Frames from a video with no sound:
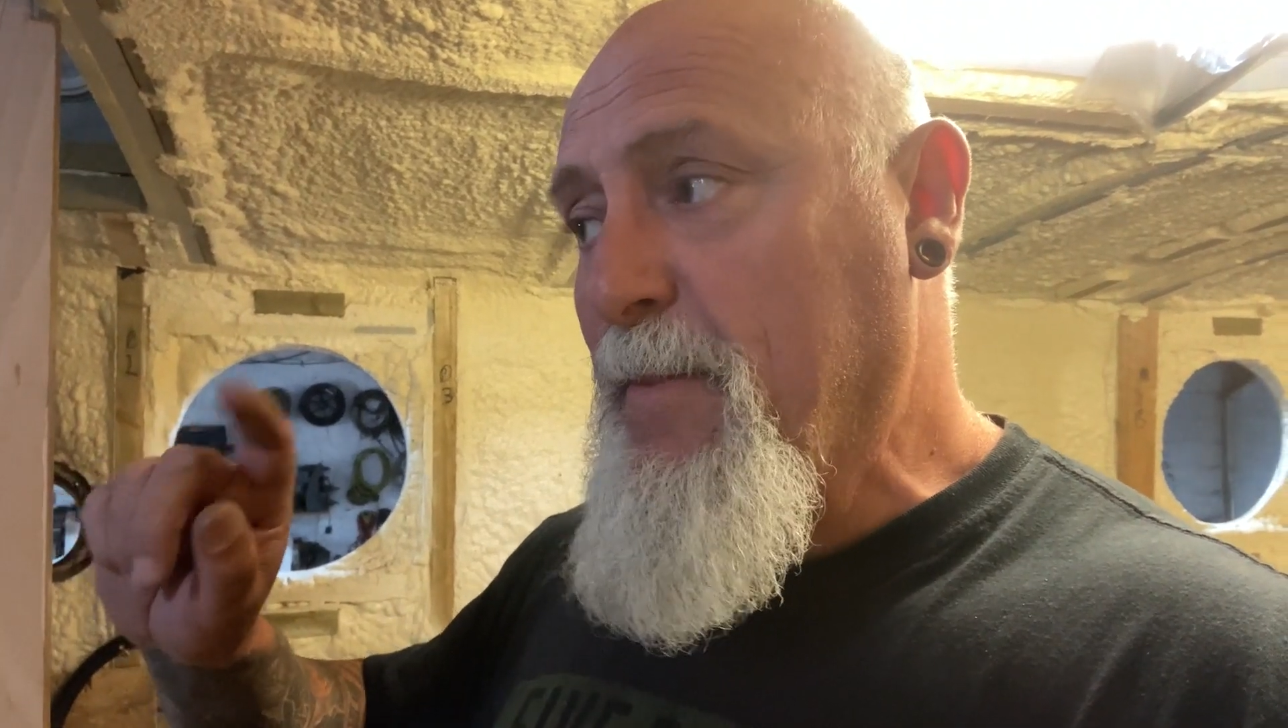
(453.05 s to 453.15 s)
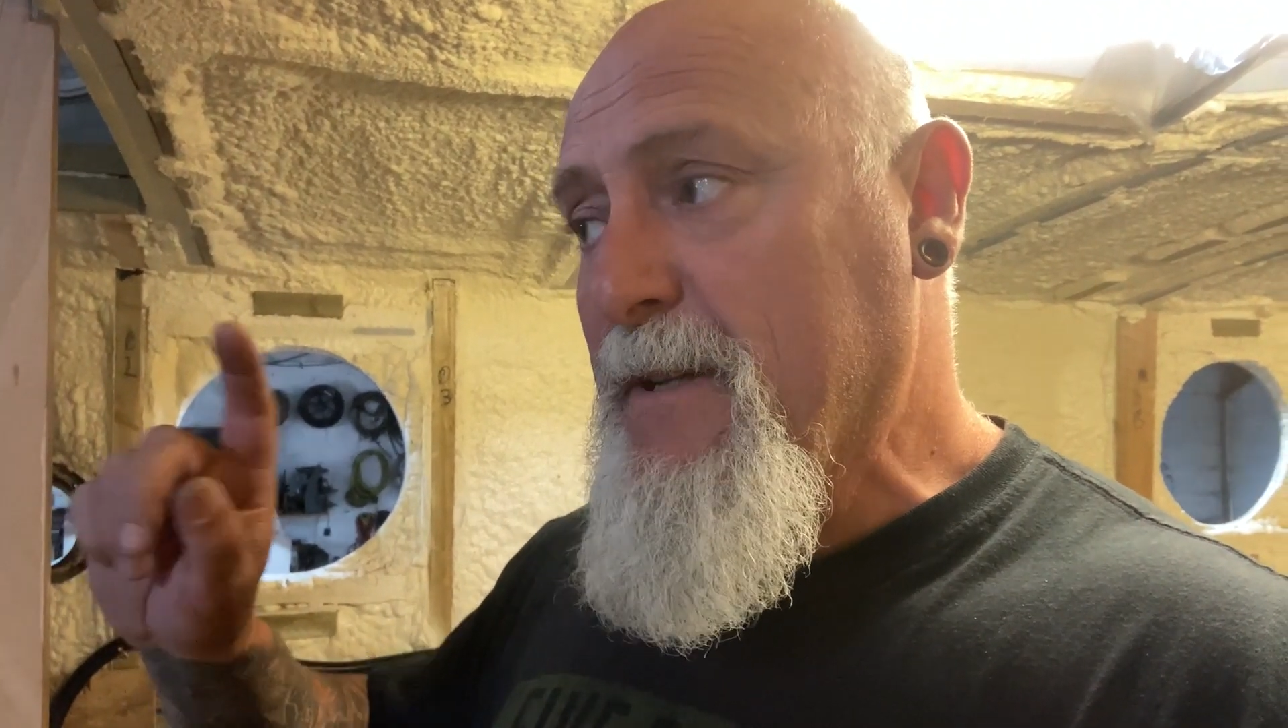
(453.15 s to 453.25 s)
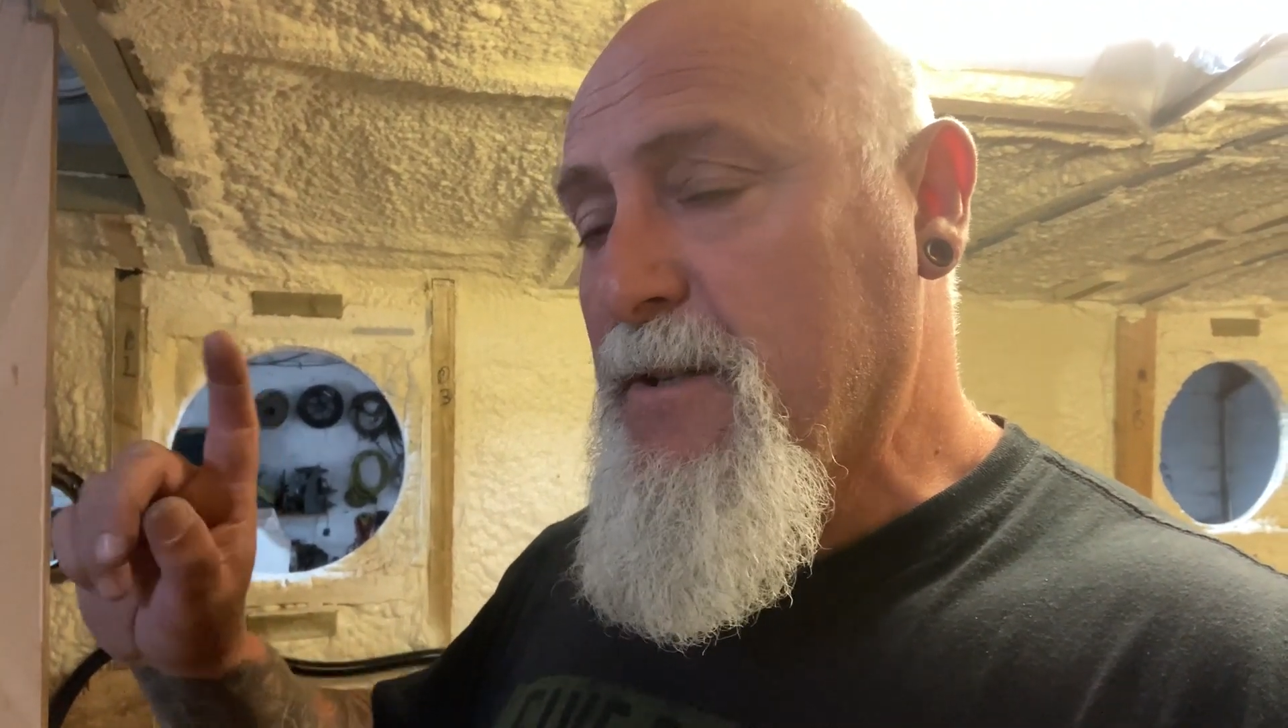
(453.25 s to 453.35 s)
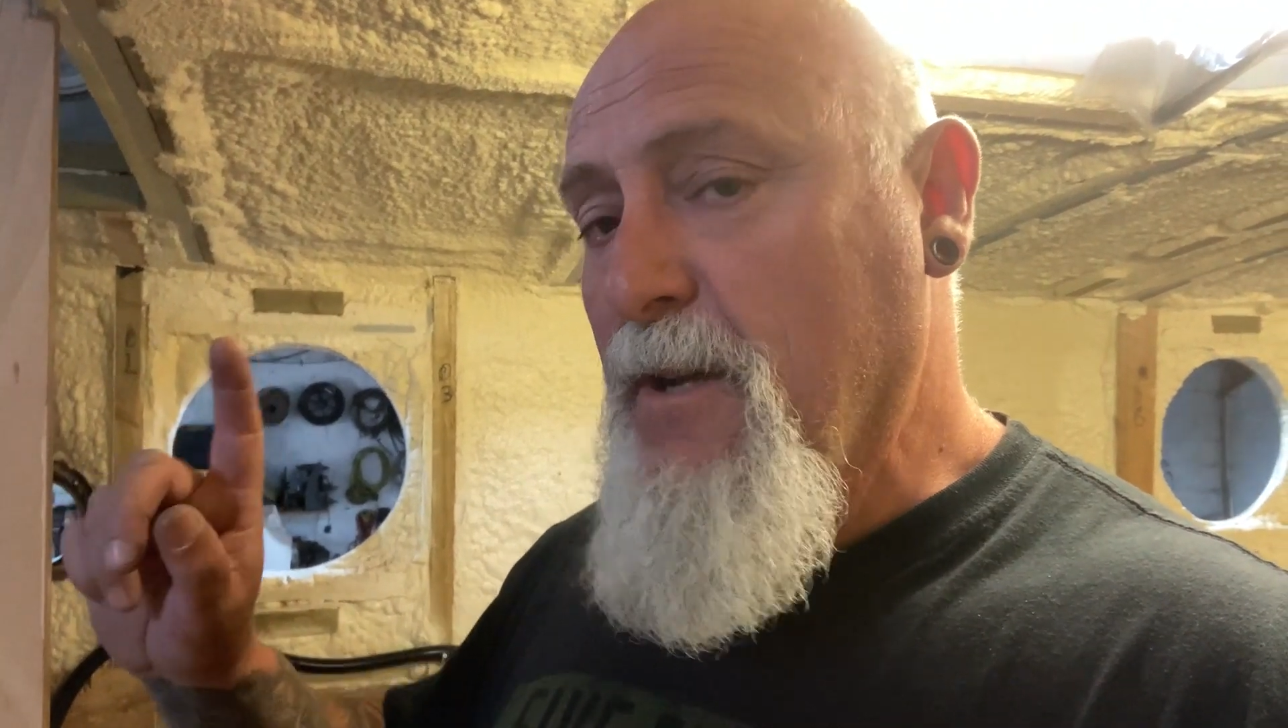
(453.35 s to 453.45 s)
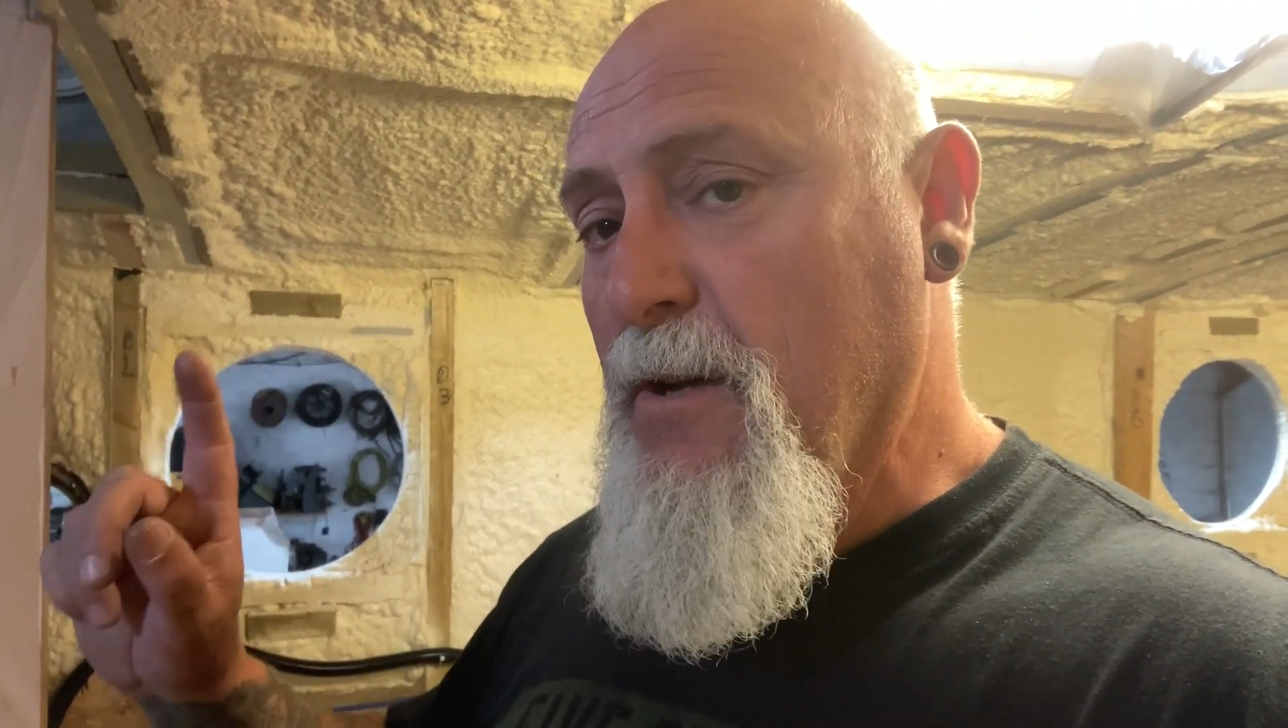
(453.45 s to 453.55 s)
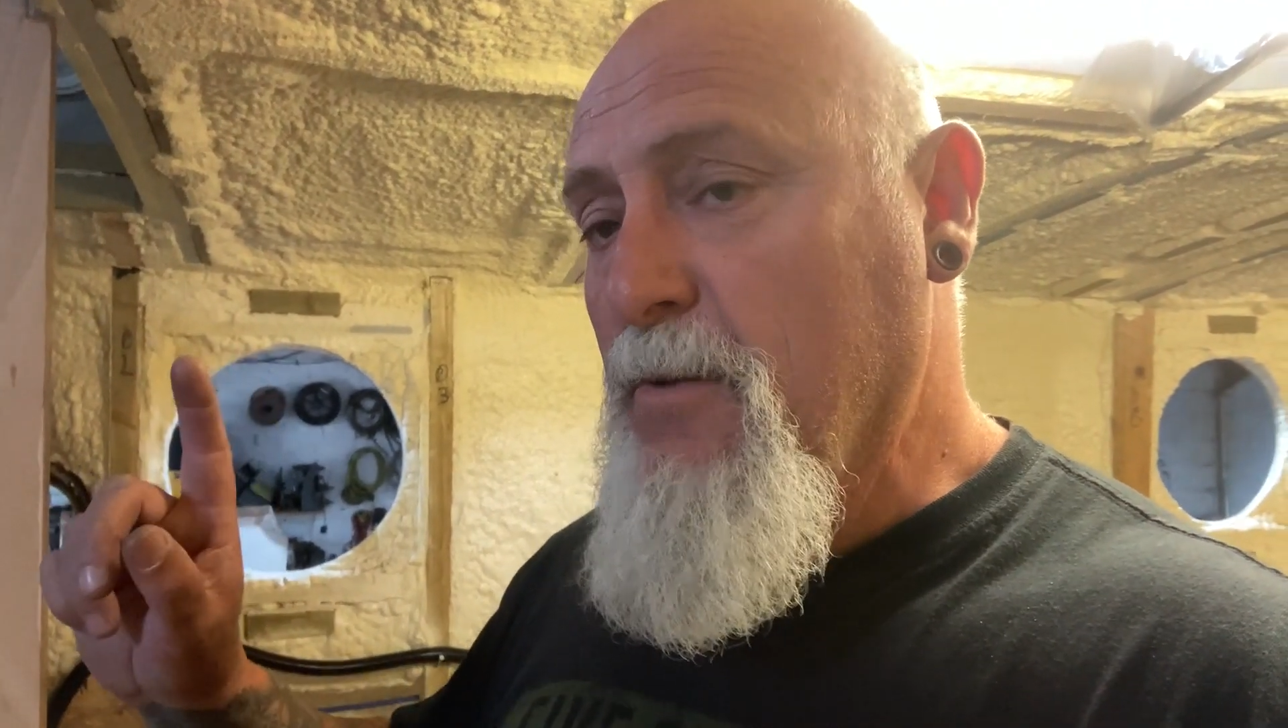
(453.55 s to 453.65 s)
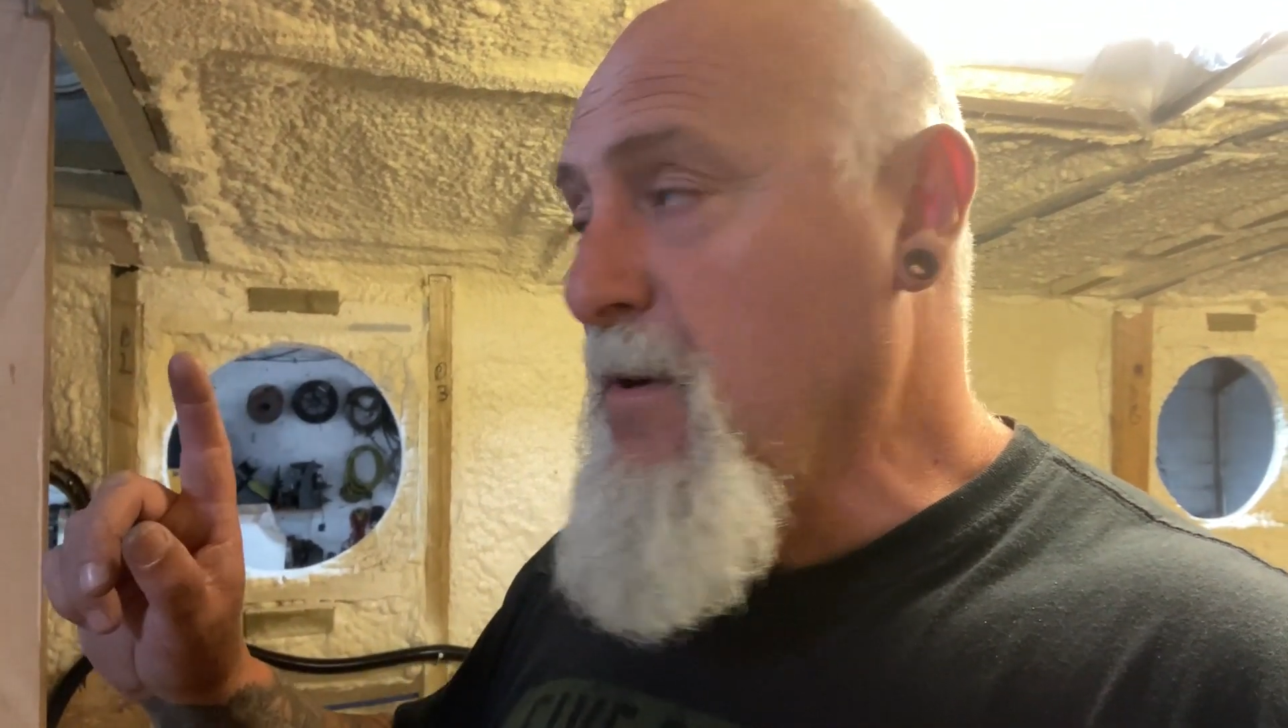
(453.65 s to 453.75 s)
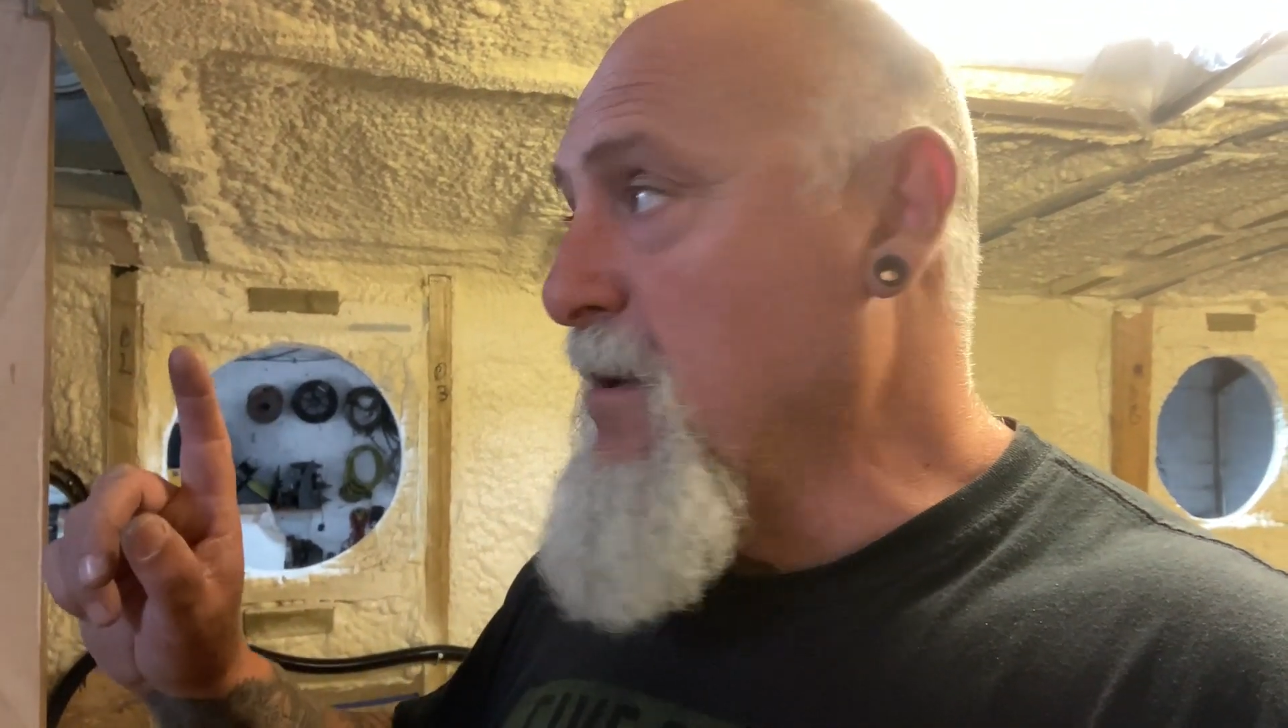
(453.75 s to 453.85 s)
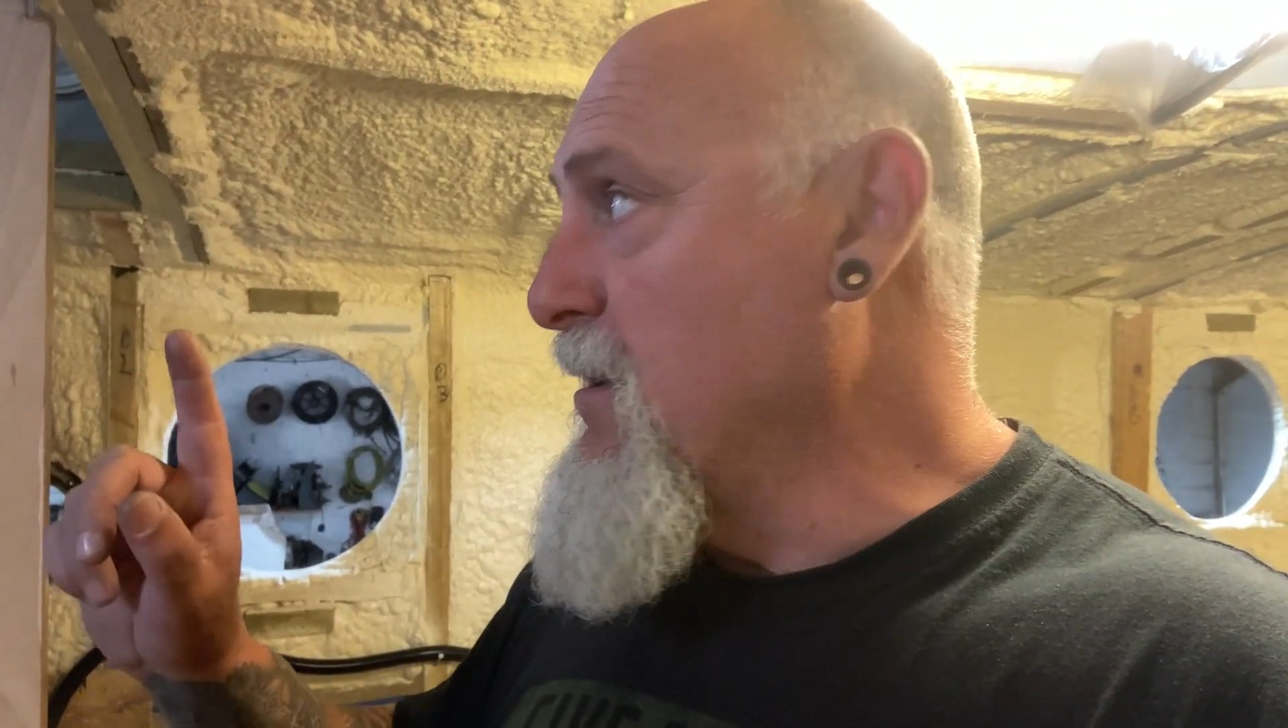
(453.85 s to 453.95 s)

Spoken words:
best know